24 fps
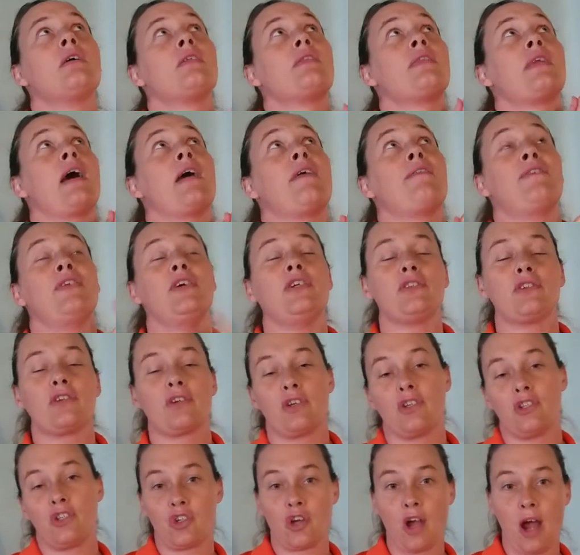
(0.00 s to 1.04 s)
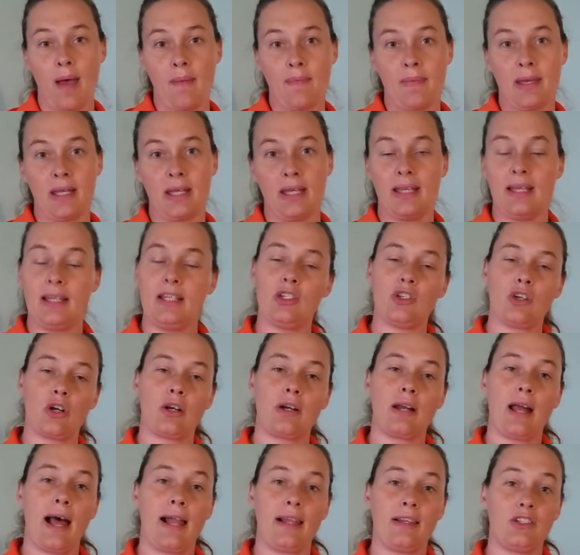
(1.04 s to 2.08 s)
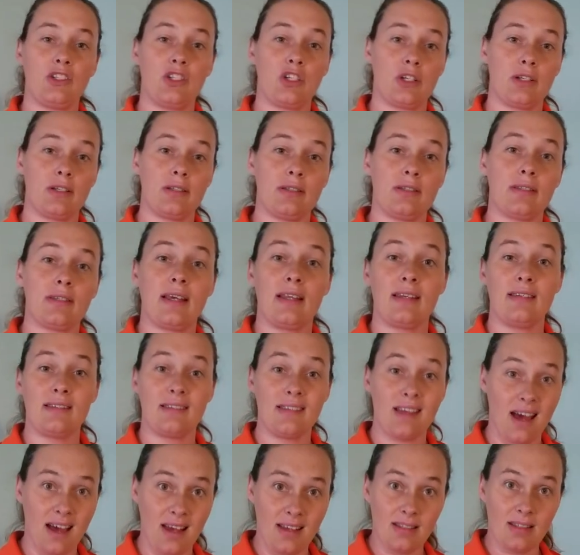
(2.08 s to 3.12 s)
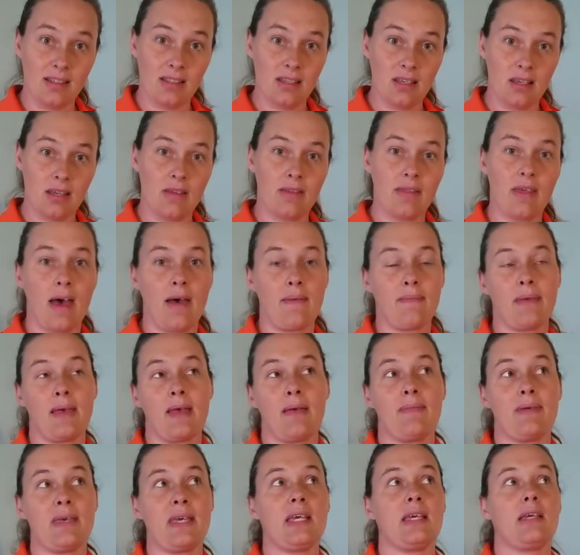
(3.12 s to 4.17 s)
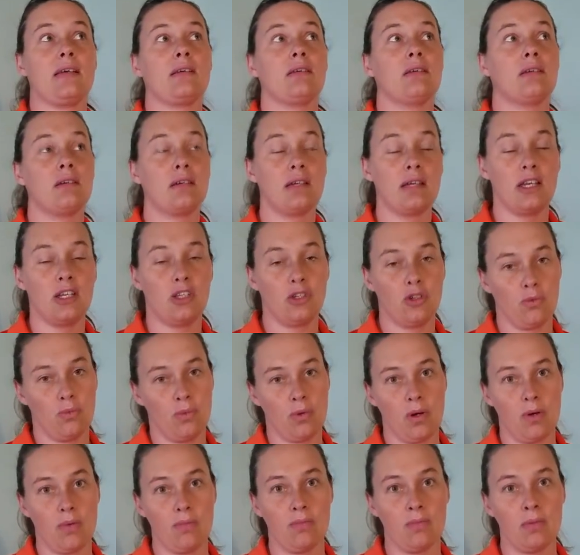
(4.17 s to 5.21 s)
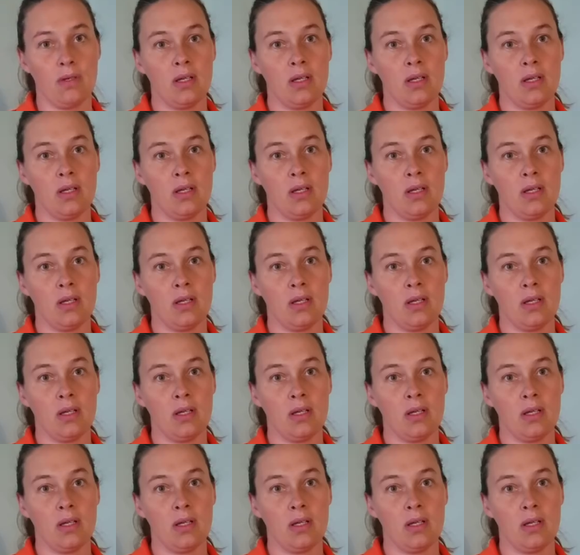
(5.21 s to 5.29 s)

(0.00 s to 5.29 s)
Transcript: That filter is trapping any dirt, allergens, and dust that may be in your room.